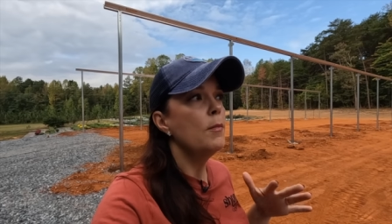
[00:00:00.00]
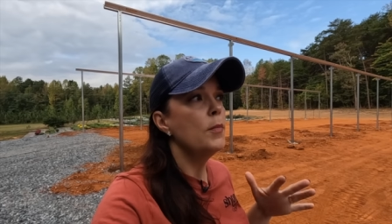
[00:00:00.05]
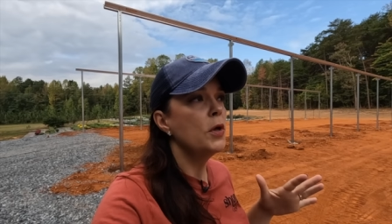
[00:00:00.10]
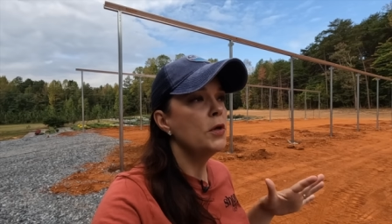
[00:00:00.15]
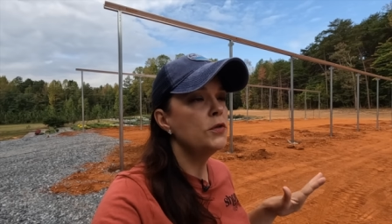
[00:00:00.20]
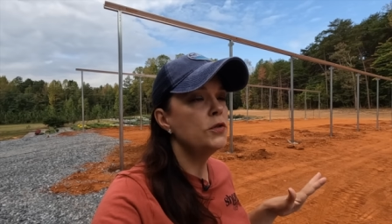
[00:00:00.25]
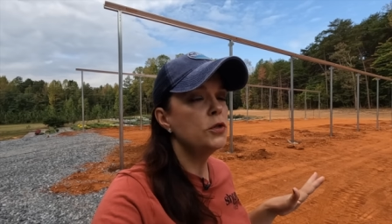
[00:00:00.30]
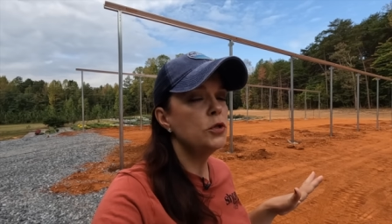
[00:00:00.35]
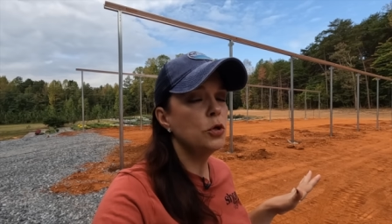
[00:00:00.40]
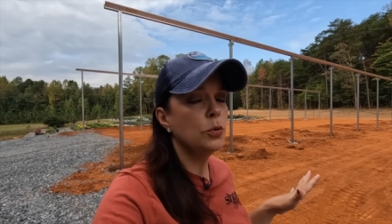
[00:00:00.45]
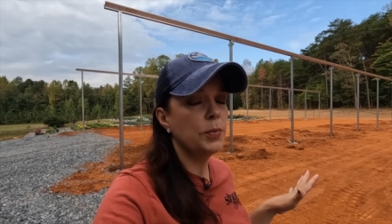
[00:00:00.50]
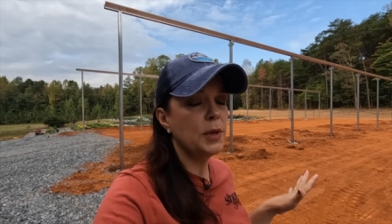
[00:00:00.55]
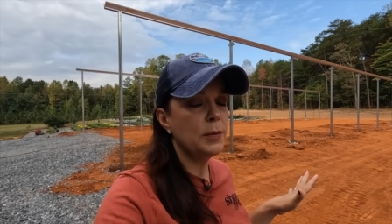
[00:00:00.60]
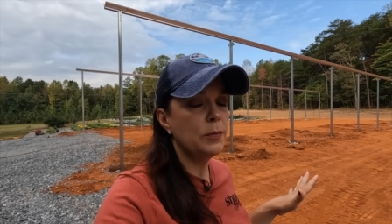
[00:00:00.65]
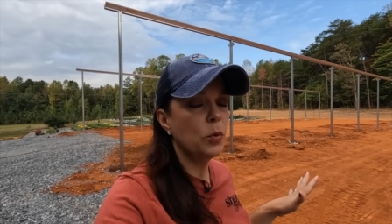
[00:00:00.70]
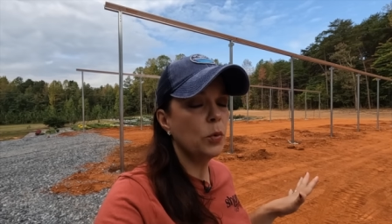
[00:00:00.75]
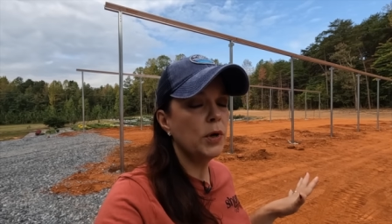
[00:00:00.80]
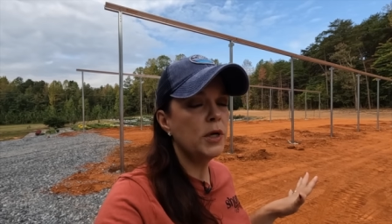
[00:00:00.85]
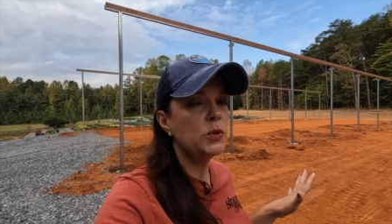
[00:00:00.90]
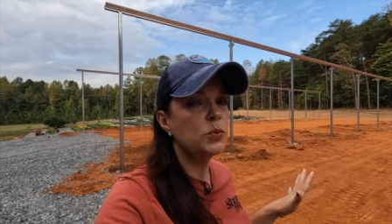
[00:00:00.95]
Most of your
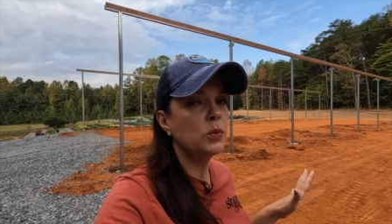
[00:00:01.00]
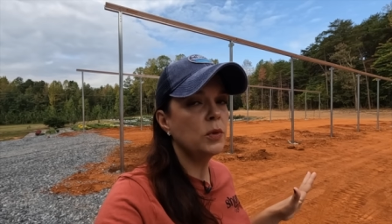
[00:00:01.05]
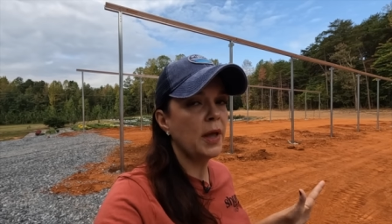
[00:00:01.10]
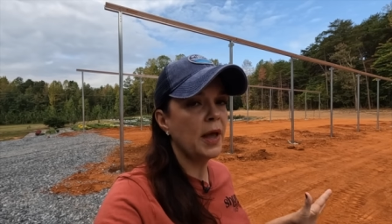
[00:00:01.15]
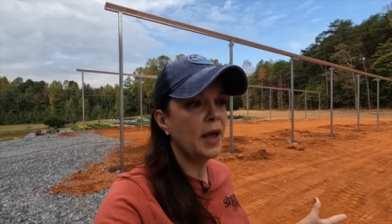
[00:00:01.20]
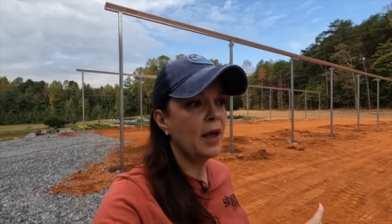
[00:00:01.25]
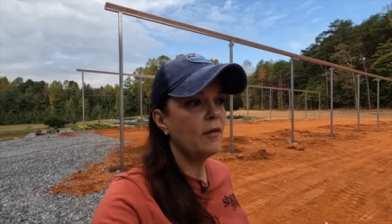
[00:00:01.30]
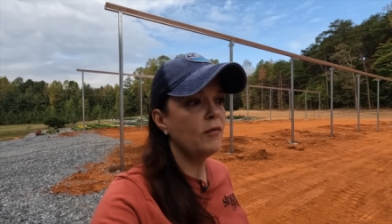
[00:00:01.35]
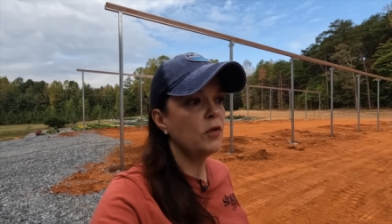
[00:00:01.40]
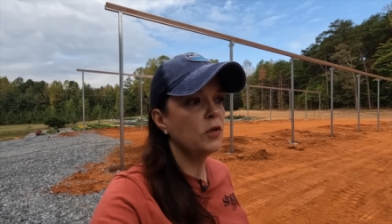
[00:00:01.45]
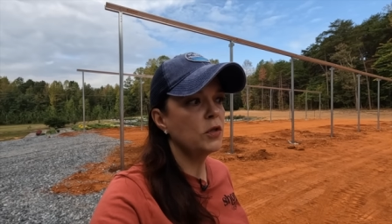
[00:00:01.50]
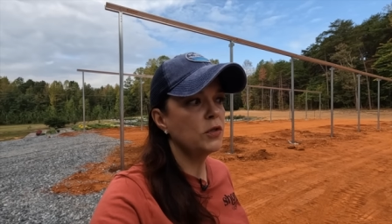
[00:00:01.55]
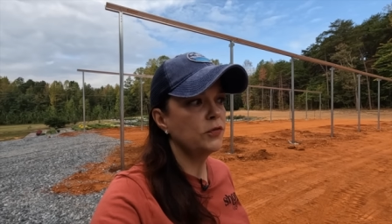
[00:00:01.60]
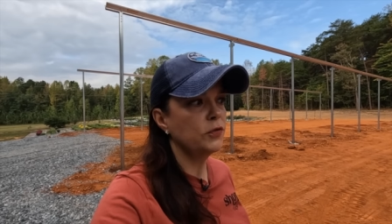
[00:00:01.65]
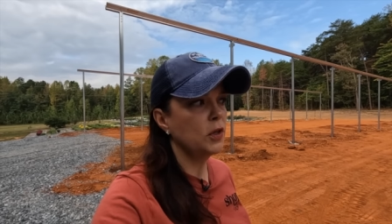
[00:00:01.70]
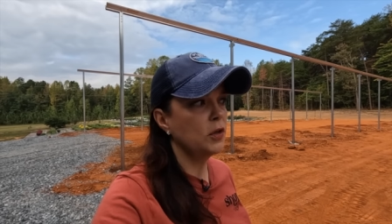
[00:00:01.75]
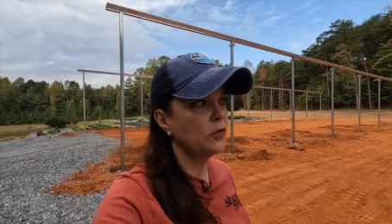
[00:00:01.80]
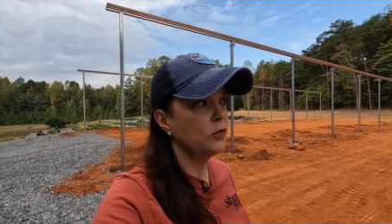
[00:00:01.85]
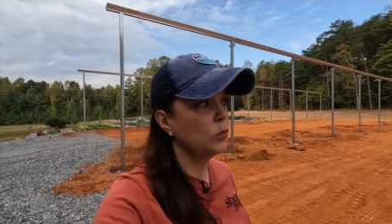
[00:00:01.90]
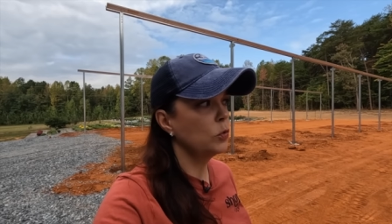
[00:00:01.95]
big boys will have those
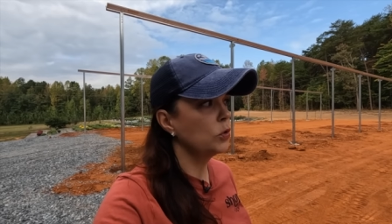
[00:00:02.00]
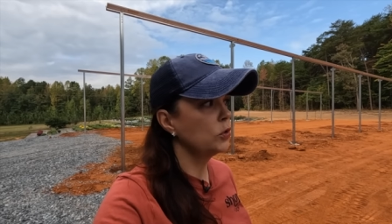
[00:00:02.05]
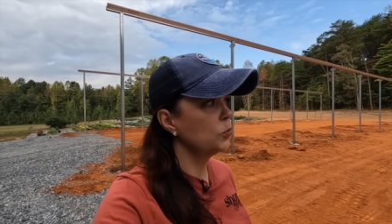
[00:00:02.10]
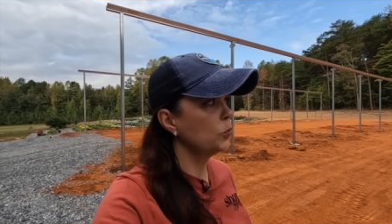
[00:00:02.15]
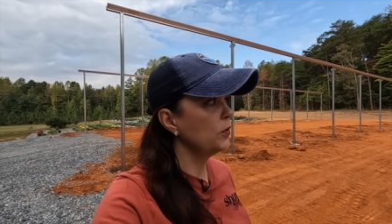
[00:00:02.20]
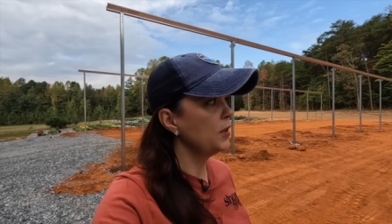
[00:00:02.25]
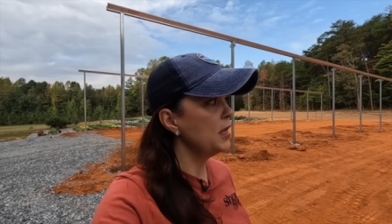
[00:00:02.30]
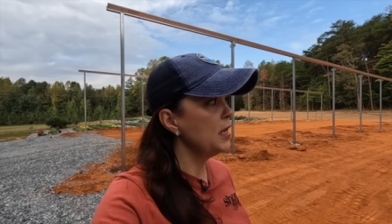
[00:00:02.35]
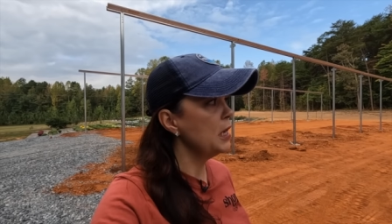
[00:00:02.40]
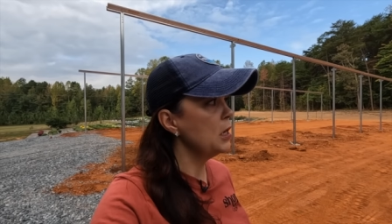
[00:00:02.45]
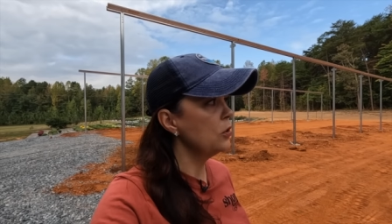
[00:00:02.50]
flood floors where they